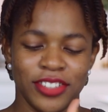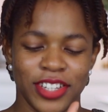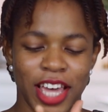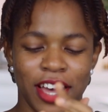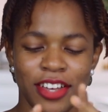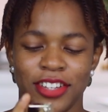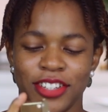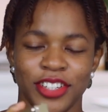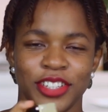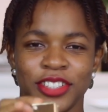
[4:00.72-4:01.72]
Yeah,
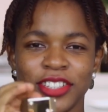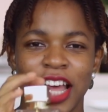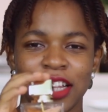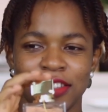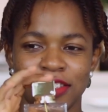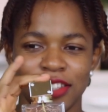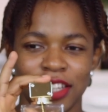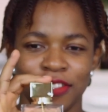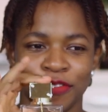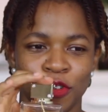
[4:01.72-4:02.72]
so that's
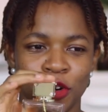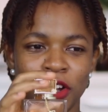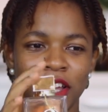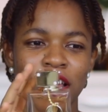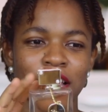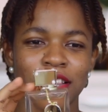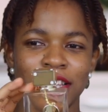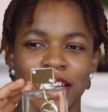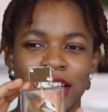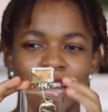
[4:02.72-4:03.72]
it for
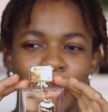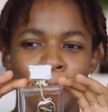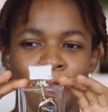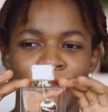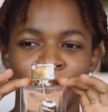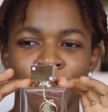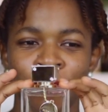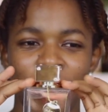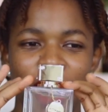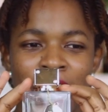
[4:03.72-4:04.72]
the
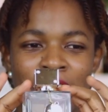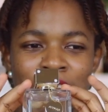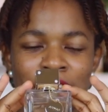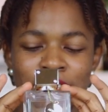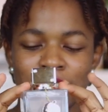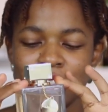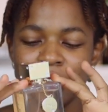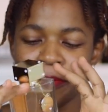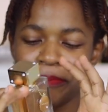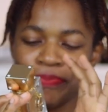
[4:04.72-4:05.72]
bottle. And
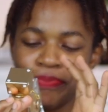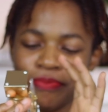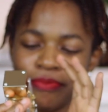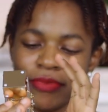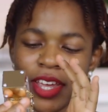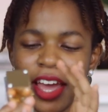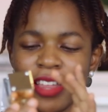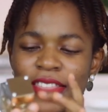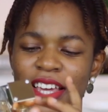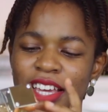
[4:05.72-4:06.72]

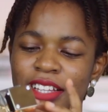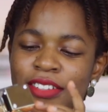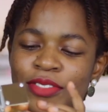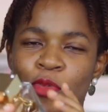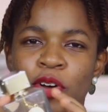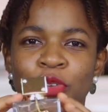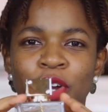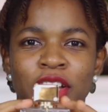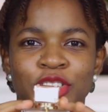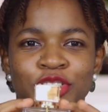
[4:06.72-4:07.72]
yeah, I think it's one
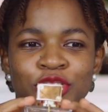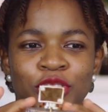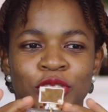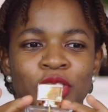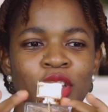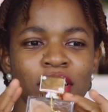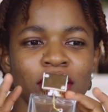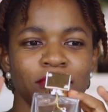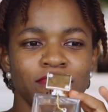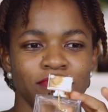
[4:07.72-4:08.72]
you can just, you know,
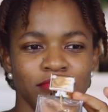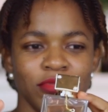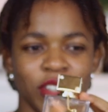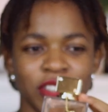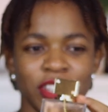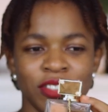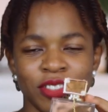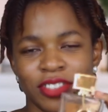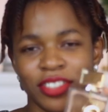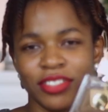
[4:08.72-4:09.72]
use it
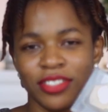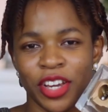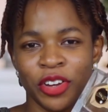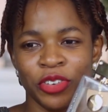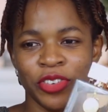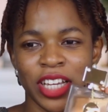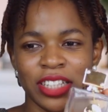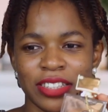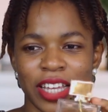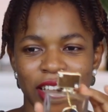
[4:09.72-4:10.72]
to still
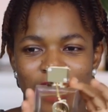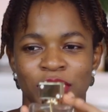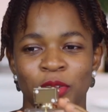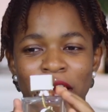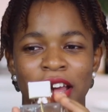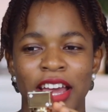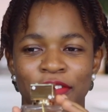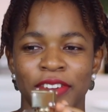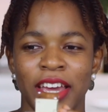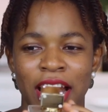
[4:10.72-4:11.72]
decorate. Like, it's quite
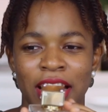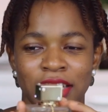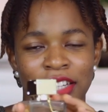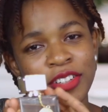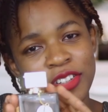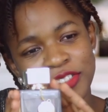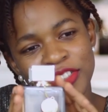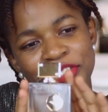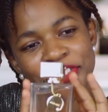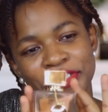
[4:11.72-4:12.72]
heavy and it looks
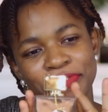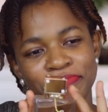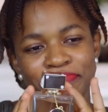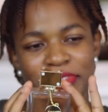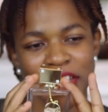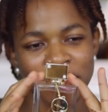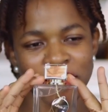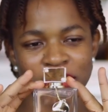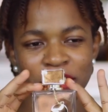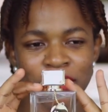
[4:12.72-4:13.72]
good. It
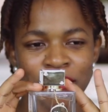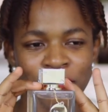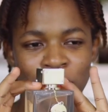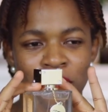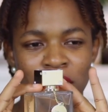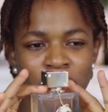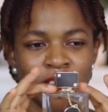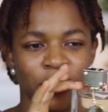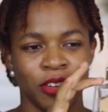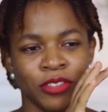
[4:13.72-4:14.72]
looks good for,
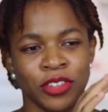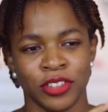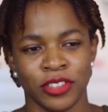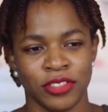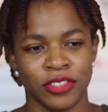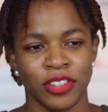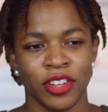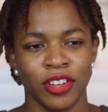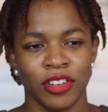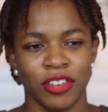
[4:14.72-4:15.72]
you know, just
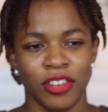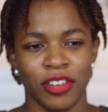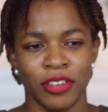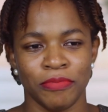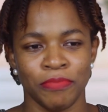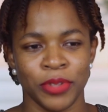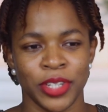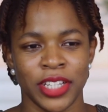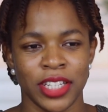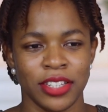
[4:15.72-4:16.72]
um,
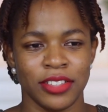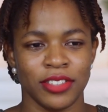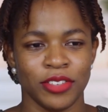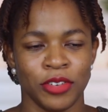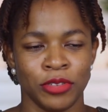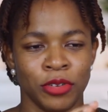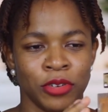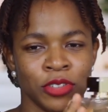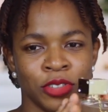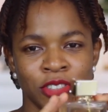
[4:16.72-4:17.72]
putting it on
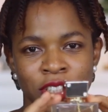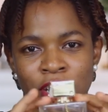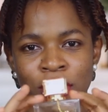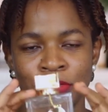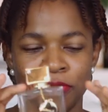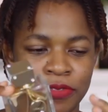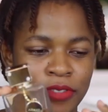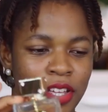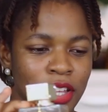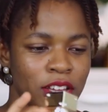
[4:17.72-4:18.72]
your shelf
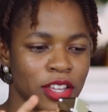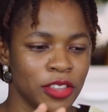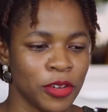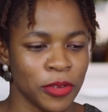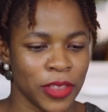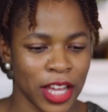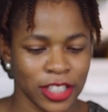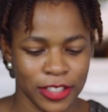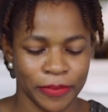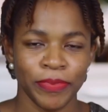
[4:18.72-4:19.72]
and all
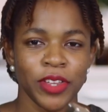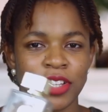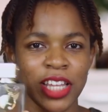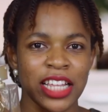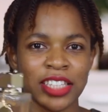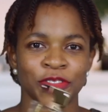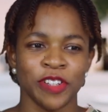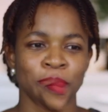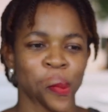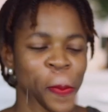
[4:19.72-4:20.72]
that. So that's it
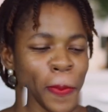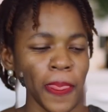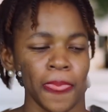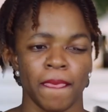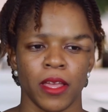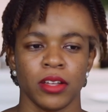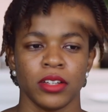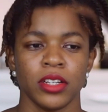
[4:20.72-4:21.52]
for the bottle, guys.